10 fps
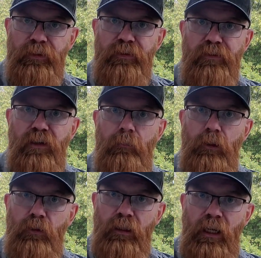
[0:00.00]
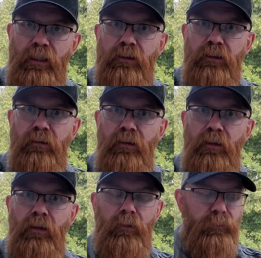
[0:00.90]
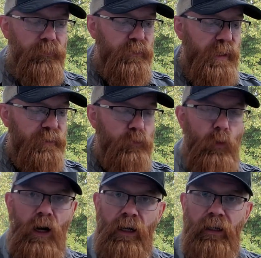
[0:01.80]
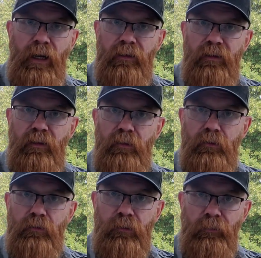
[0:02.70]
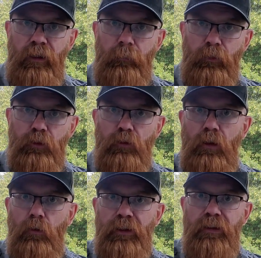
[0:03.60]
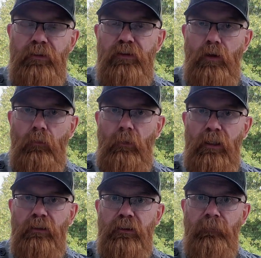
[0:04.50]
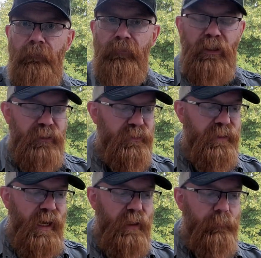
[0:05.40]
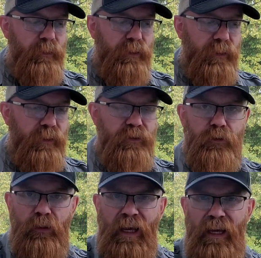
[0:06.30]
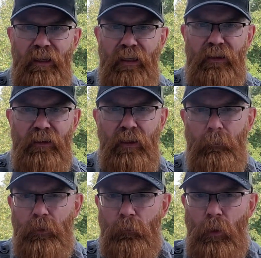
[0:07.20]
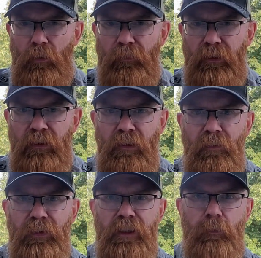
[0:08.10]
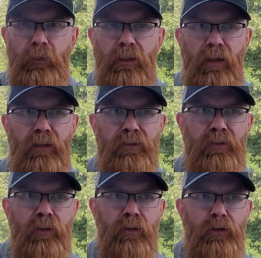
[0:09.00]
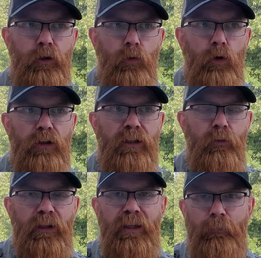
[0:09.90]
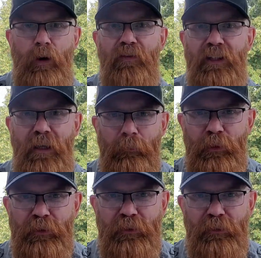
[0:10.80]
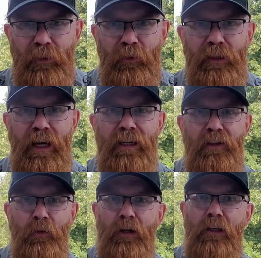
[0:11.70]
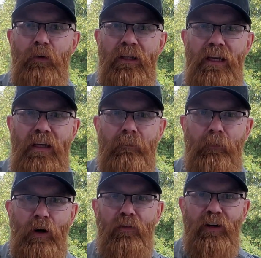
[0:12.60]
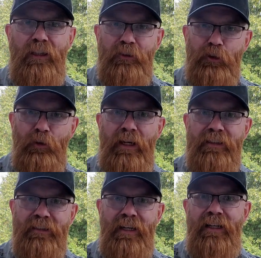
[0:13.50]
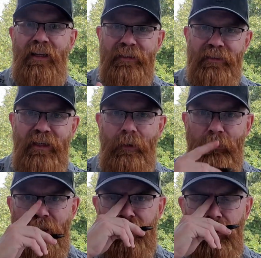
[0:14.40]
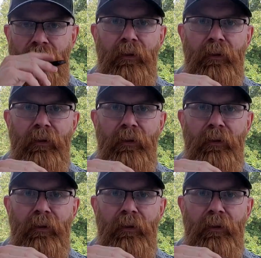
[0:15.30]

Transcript: This is communication. That's why I think developers struggle with this so much is not because you can't get the numbers perfect, it's because you're working with imperfect numbers, okay? You're working with imperfect constraints, deadlines, timelines,